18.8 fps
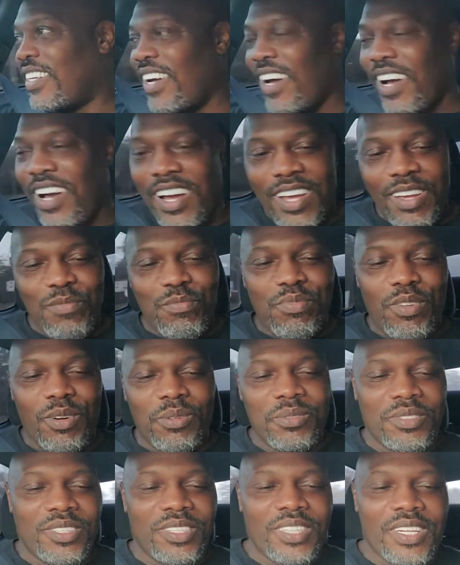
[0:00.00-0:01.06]
All right,
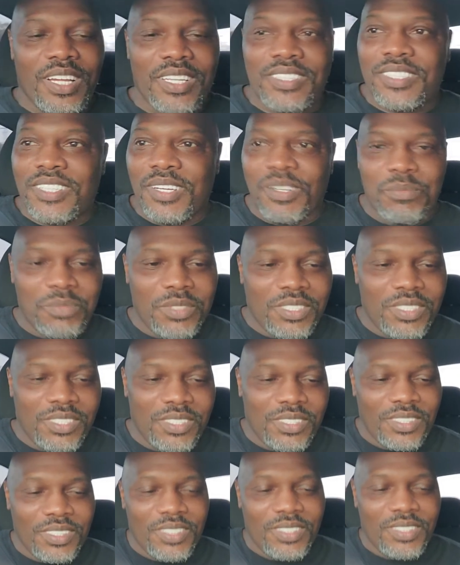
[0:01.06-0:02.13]
bro, you gotta tell me.
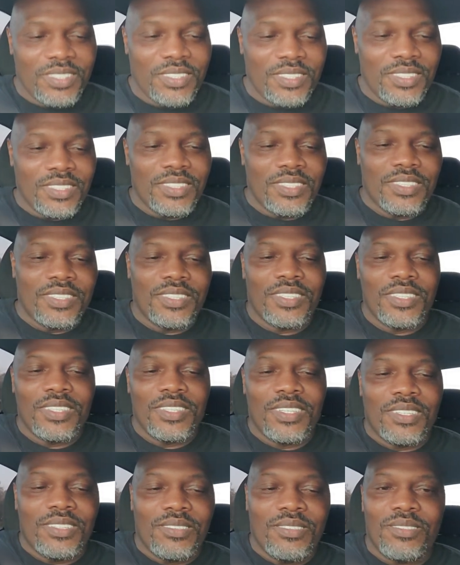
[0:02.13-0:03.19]

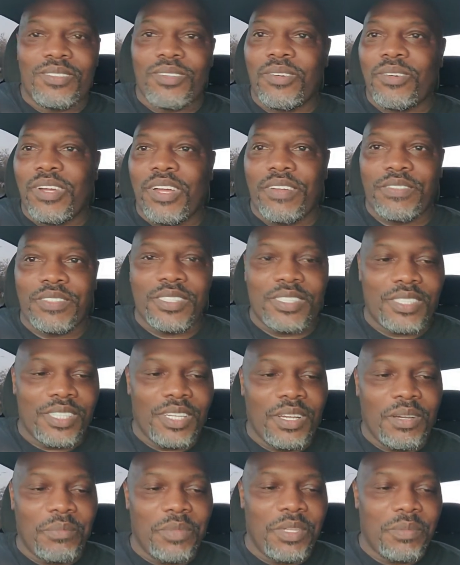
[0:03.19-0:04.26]
You don't have to
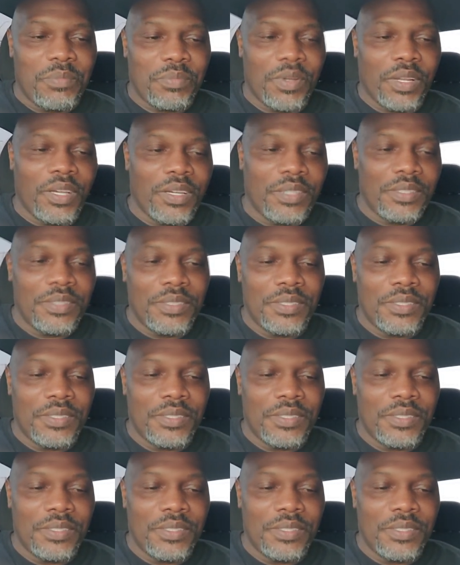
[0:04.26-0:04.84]
tell me, player.